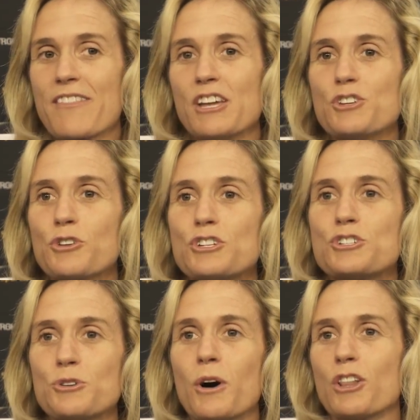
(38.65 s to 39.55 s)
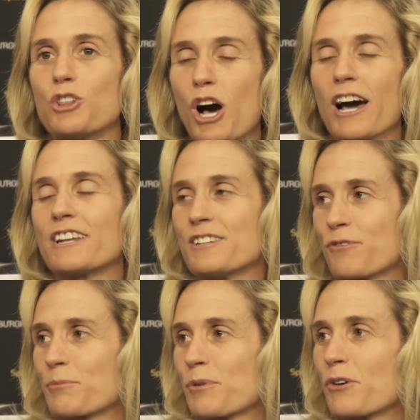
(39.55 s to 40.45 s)
And then you can do a lot of
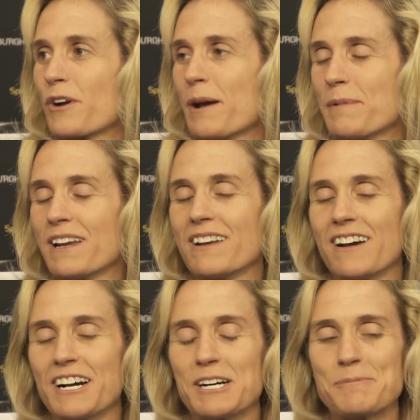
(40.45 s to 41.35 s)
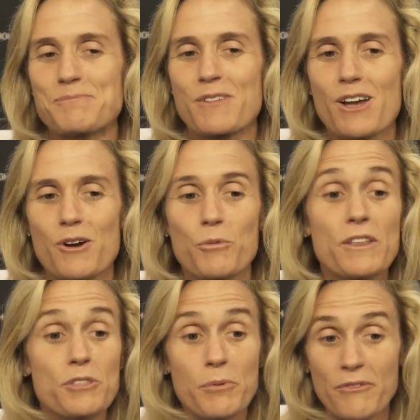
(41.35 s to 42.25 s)
different programming
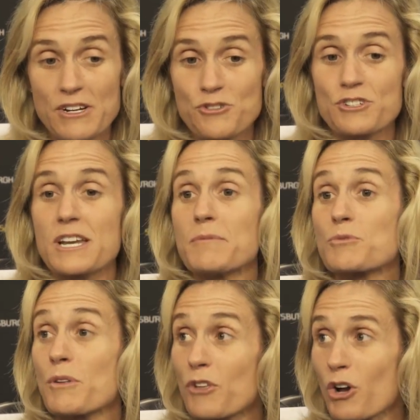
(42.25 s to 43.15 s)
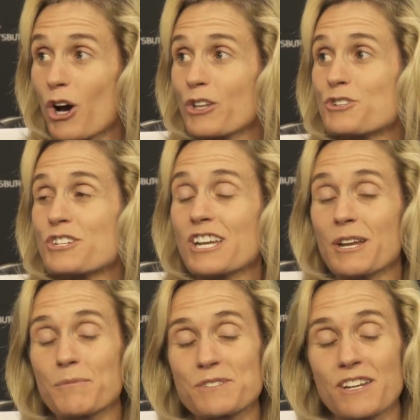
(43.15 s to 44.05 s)
with the professional teams, with the college
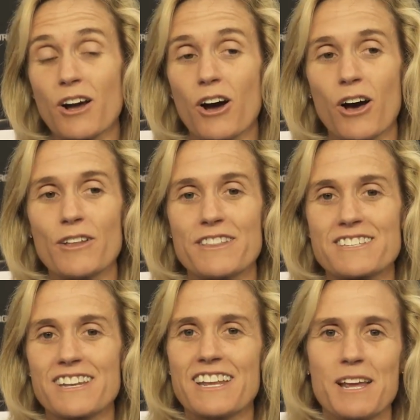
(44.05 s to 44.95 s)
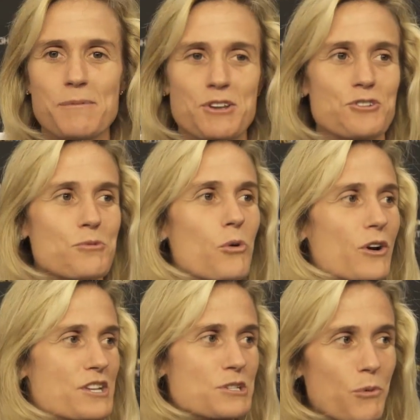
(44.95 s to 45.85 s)
teams, all in the city. I mean, you can do
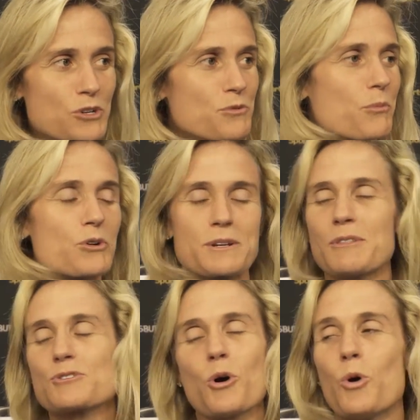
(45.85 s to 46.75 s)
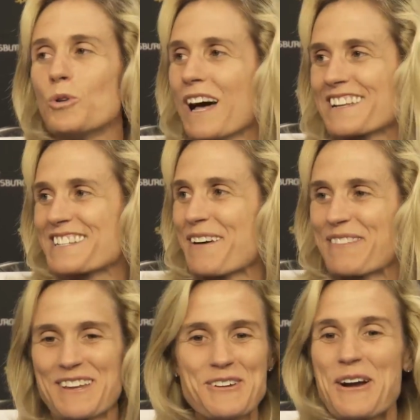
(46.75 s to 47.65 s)
morning sports reports. I mean, there's a whole lot of
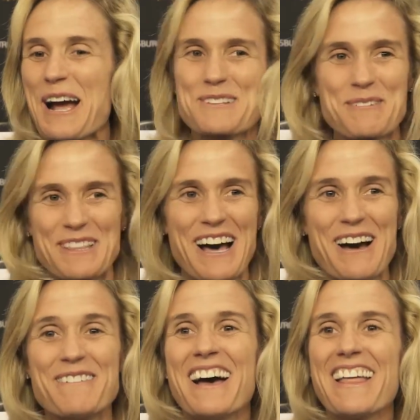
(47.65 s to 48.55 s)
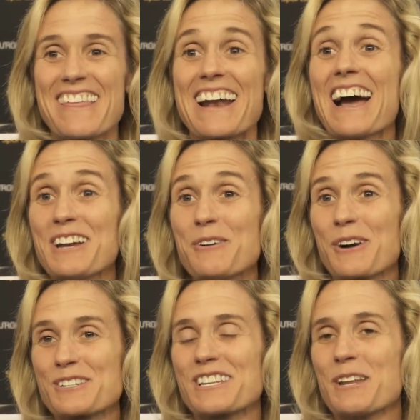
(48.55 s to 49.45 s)
stuff that you guys would love, that I know
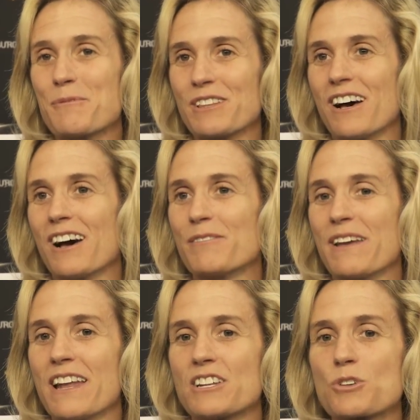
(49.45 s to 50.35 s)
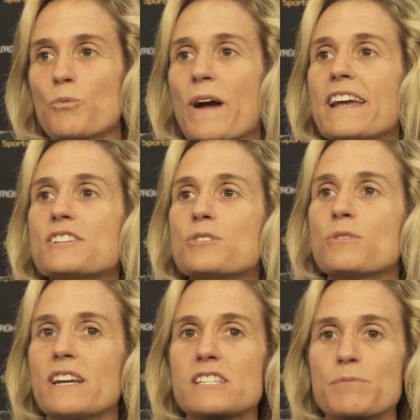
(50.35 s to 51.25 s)
our city would love. And it's a way
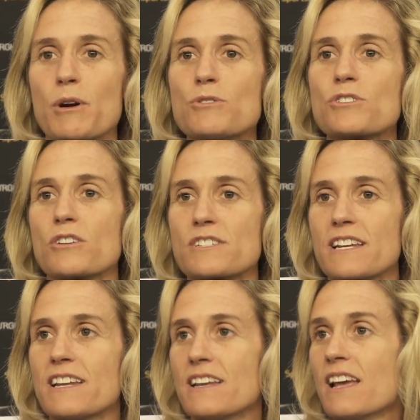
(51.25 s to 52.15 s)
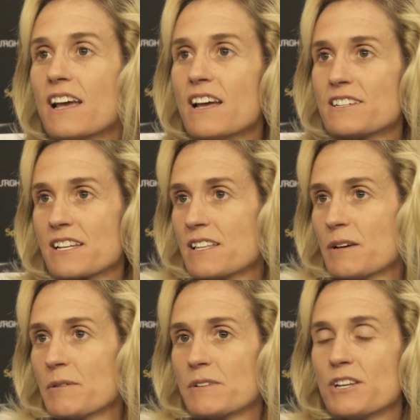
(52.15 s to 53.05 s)
to expose our city to
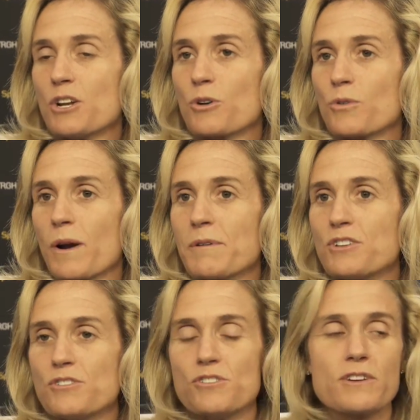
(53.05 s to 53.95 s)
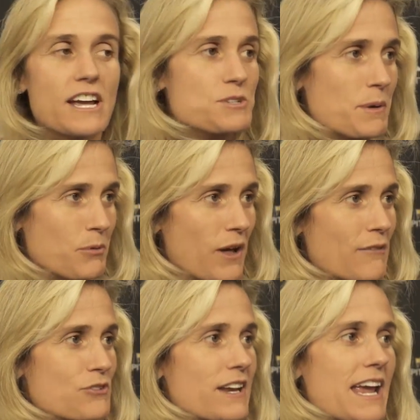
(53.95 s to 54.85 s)
the, you know, I mean, you catch people
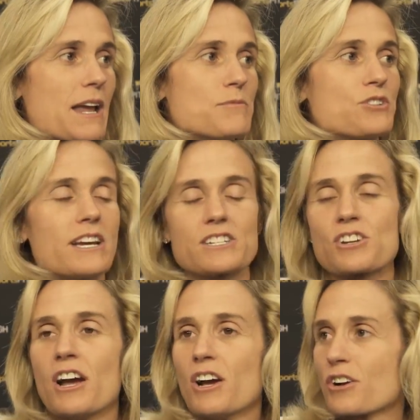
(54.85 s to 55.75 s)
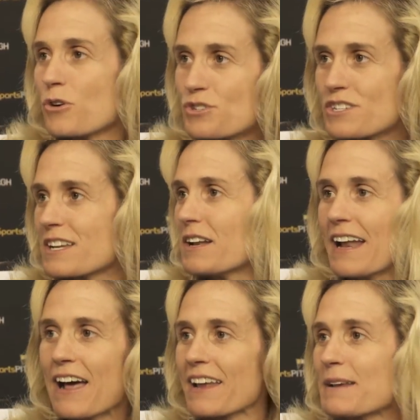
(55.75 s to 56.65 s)
after games, you catch coaches in
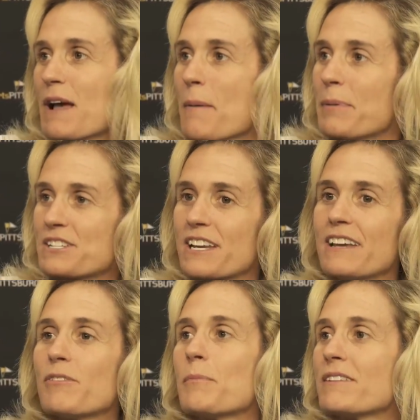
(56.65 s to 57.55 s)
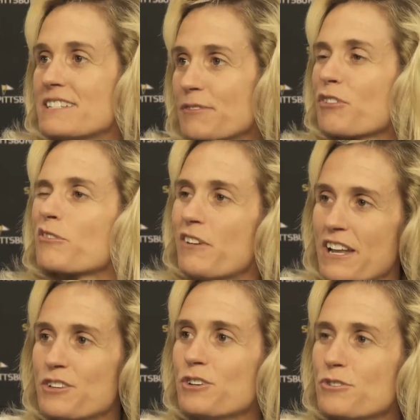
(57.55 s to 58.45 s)
and out of games, but to give them a different
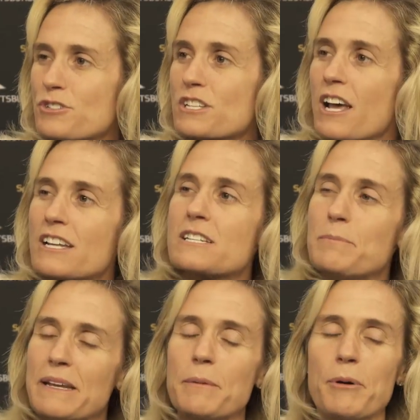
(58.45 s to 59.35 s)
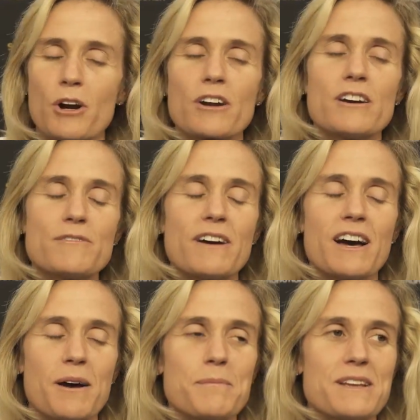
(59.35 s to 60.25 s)
venues to be a part
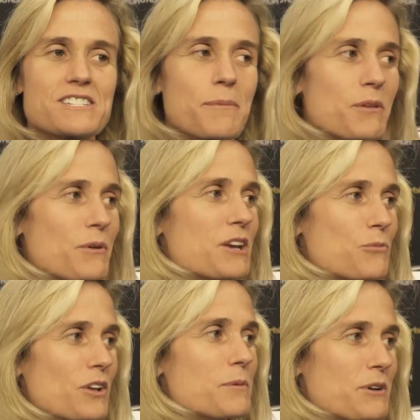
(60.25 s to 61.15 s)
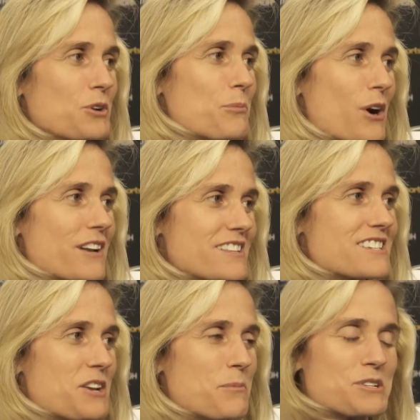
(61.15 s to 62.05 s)
of is something we can really build upon in the
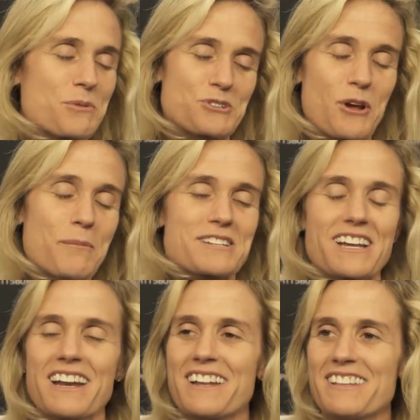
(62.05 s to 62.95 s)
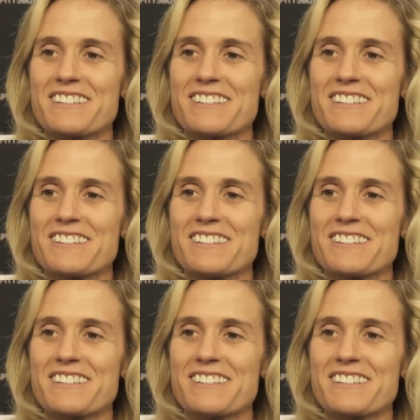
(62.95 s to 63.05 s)
city of Pittsburgh. So I'm excited.